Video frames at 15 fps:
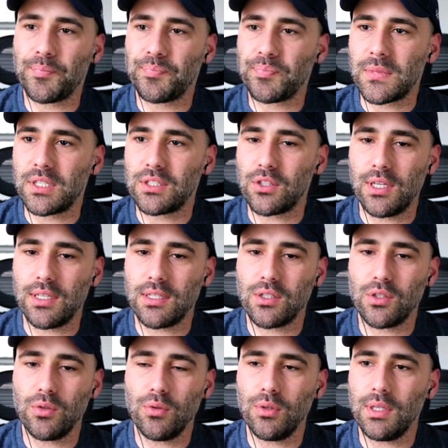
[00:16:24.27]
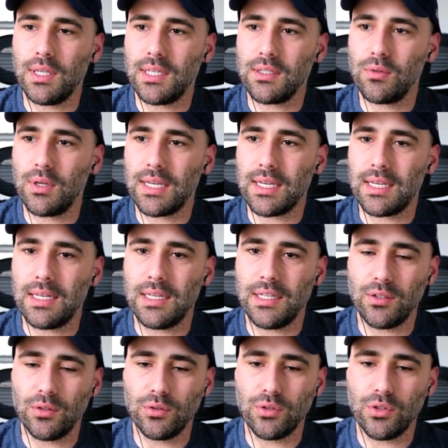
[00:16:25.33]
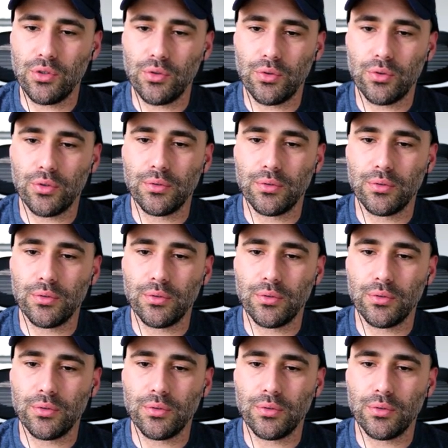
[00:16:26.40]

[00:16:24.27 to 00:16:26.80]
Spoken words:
So let's do like a little tour.